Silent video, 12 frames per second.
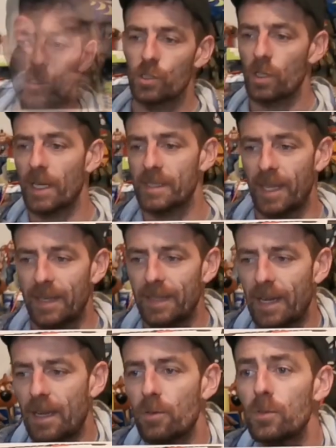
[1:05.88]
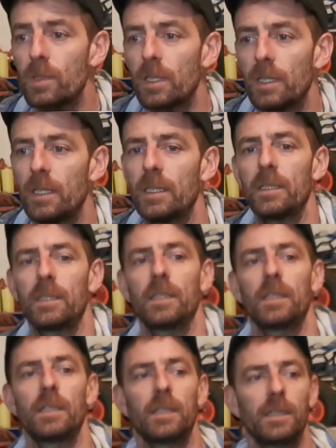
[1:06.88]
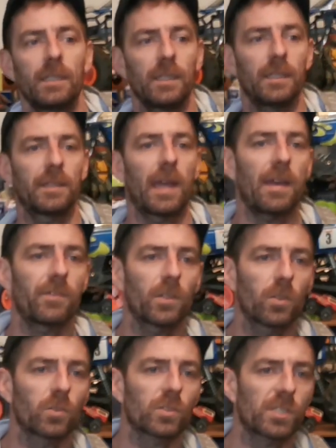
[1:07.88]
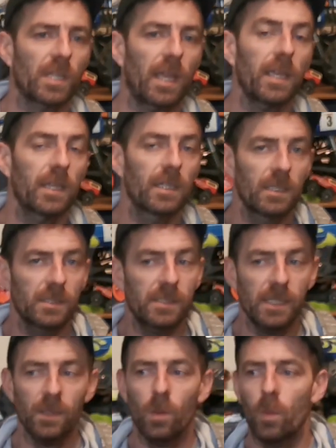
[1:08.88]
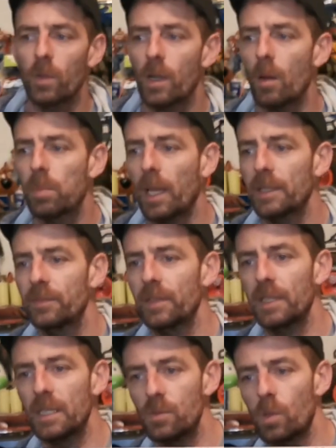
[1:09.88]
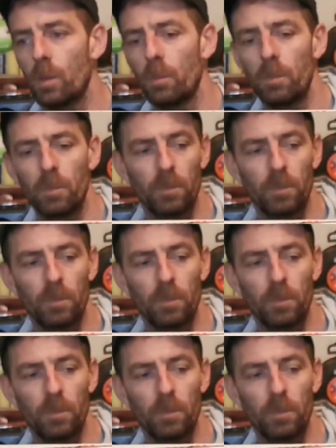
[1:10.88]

So let's get it out and have a look-see and see what we got planned for this one.